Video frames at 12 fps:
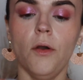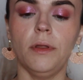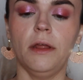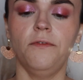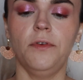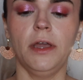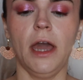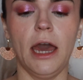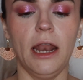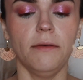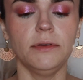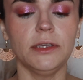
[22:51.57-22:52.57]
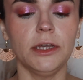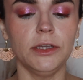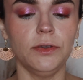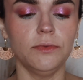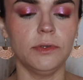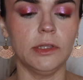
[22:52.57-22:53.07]
Oh, and I forgot. I was going
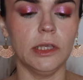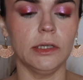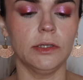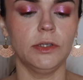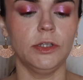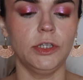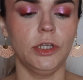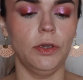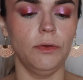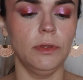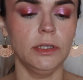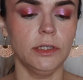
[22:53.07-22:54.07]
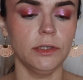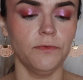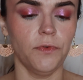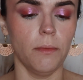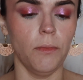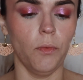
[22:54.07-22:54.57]
to use this too. This is
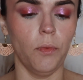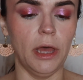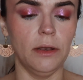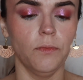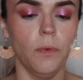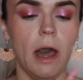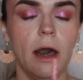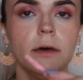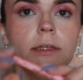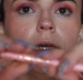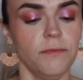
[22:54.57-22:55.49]
from Wet n Wild.